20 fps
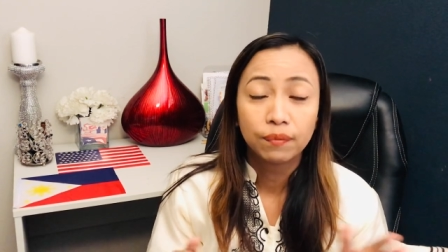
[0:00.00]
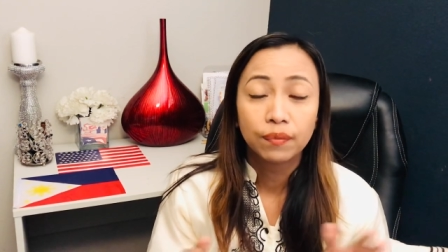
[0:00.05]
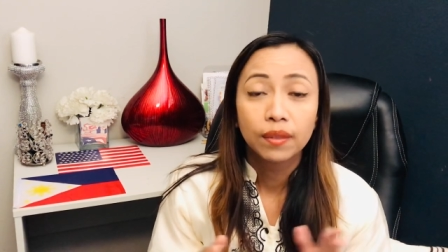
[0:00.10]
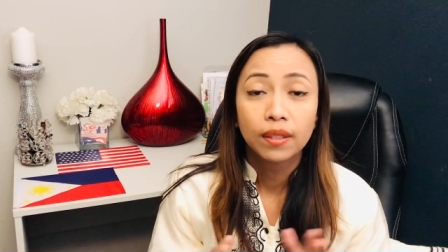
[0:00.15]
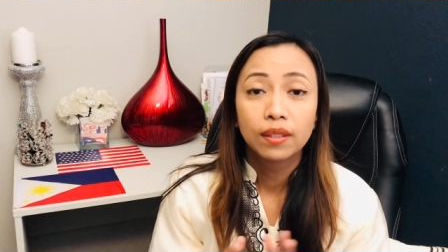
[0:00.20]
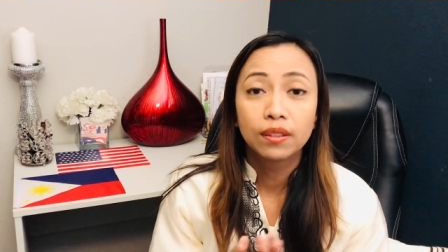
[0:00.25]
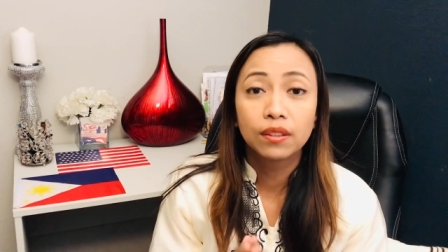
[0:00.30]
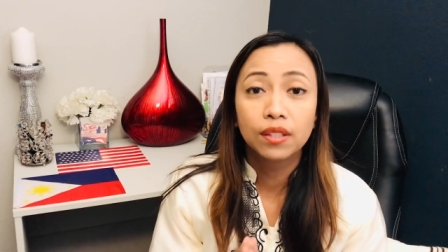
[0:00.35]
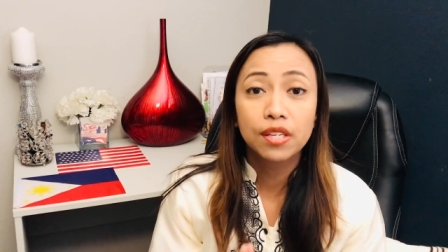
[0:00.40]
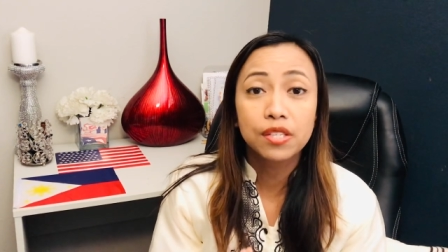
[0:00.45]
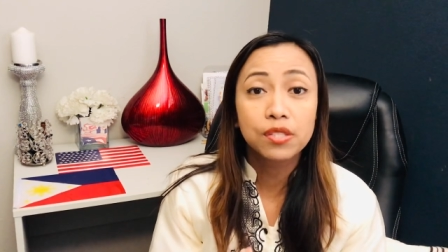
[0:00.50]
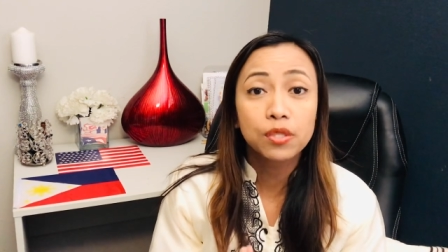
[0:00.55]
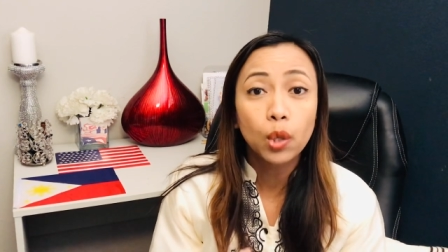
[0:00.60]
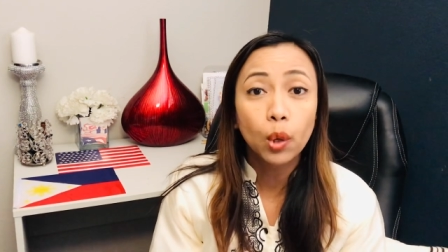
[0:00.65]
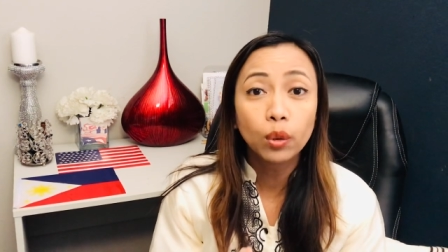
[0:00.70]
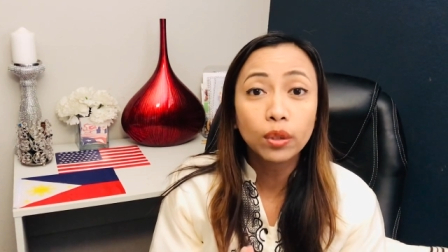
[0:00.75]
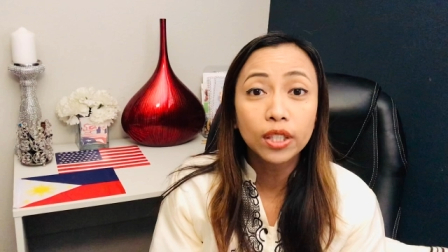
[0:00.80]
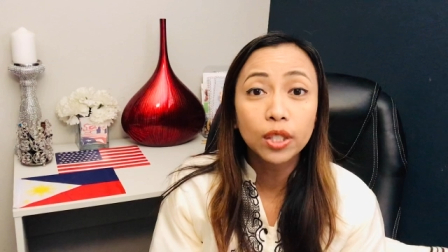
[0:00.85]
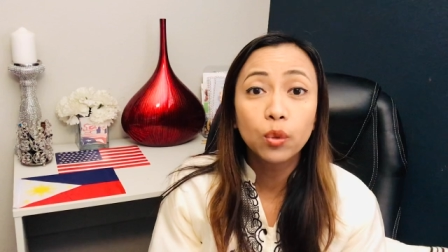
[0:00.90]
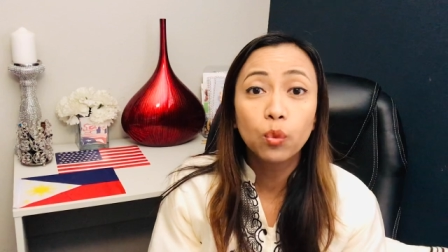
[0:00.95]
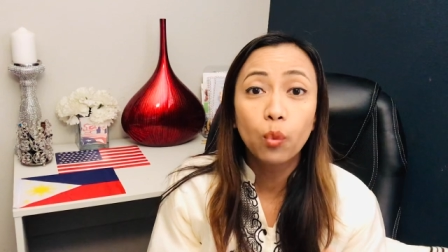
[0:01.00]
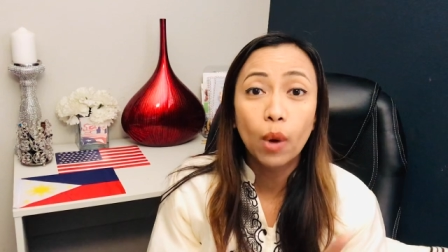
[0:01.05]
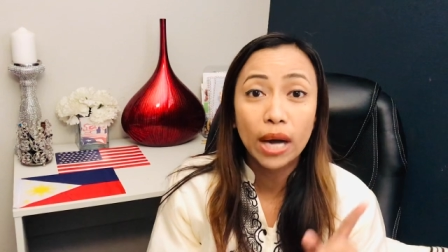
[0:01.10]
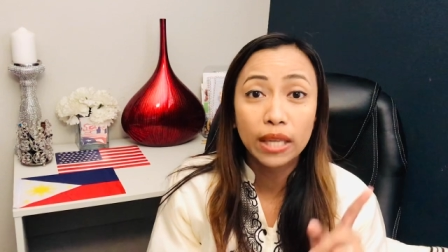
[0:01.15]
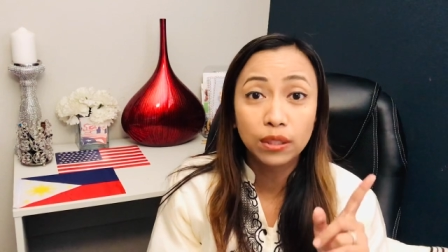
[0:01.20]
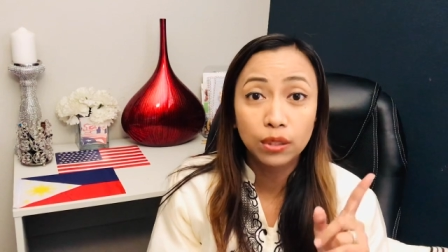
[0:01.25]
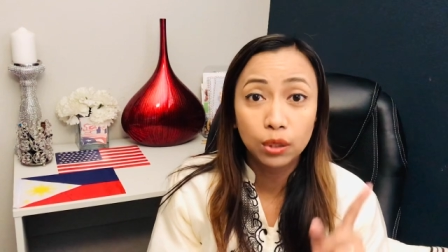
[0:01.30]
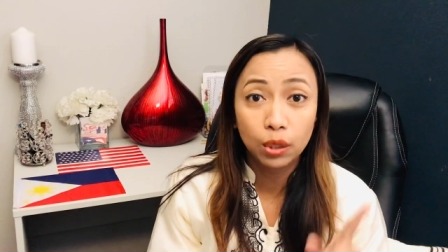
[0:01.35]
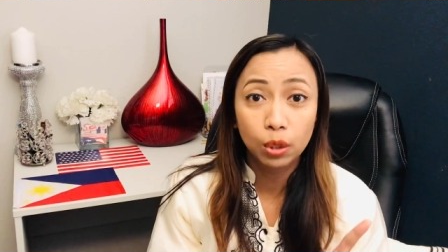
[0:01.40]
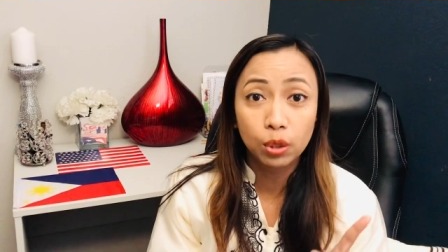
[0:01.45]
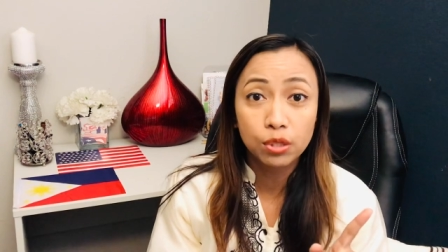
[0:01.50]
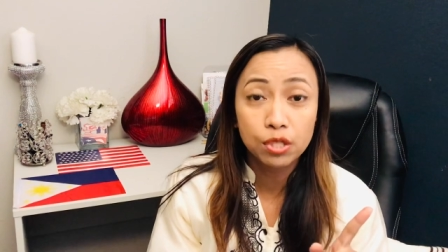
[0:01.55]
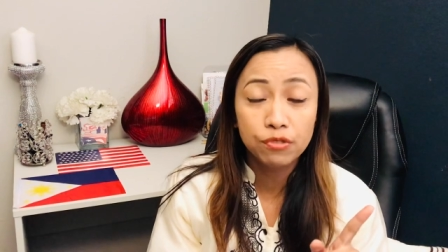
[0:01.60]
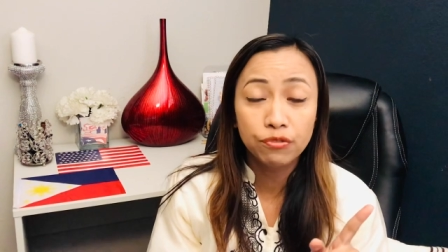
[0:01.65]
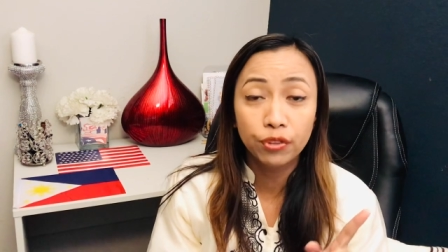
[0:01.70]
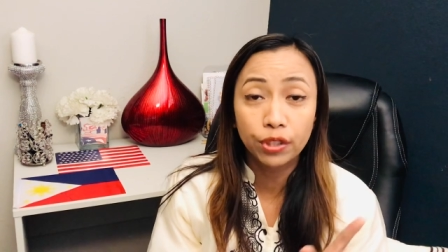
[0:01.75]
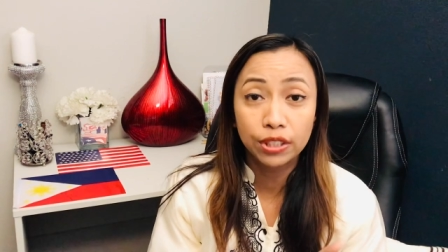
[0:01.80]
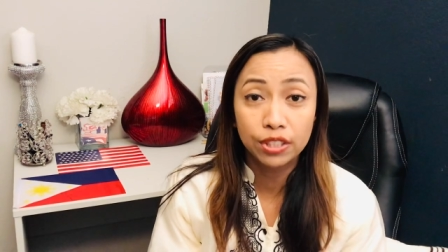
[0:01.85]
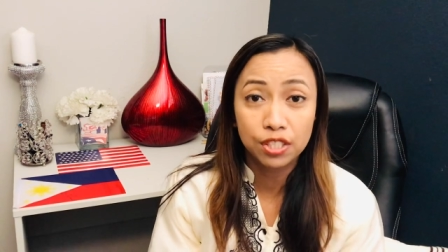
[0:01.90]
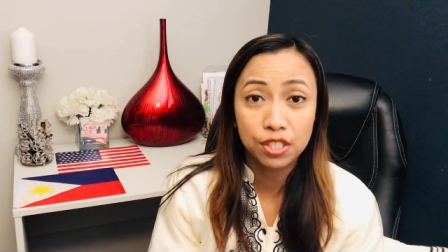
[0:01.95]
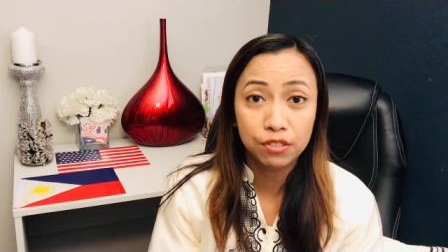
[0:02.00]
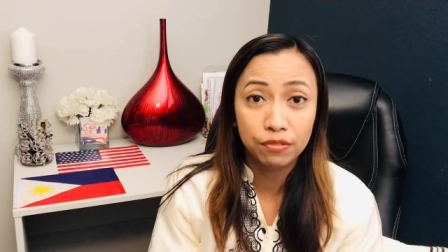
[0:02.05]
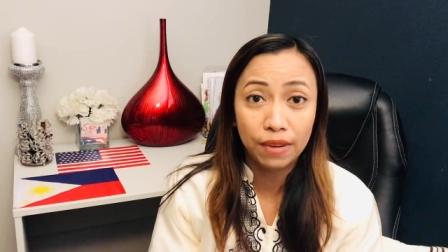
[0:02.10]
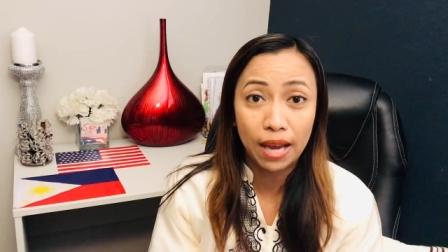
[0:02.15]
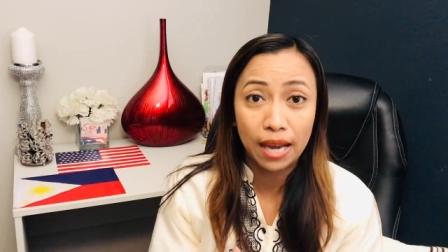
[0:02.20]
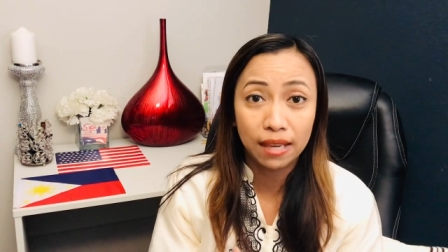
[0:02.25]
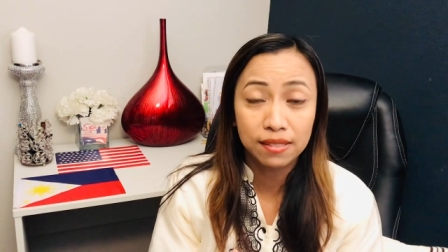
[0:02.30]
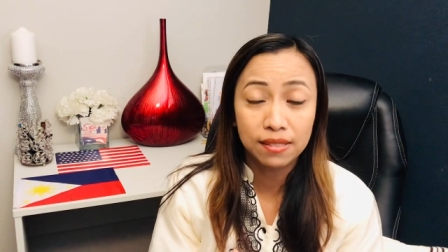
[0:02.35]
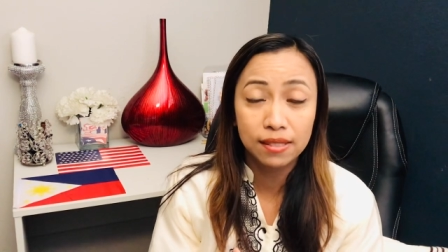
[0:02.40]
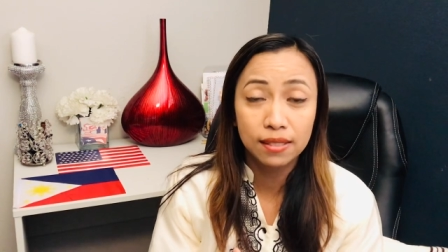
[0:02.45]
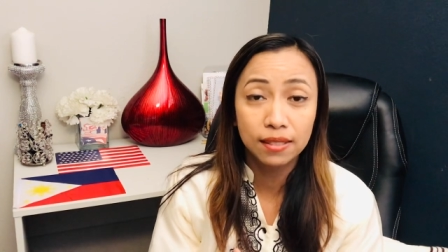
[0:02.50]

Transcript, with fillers: There's only 1 dose for this vaccine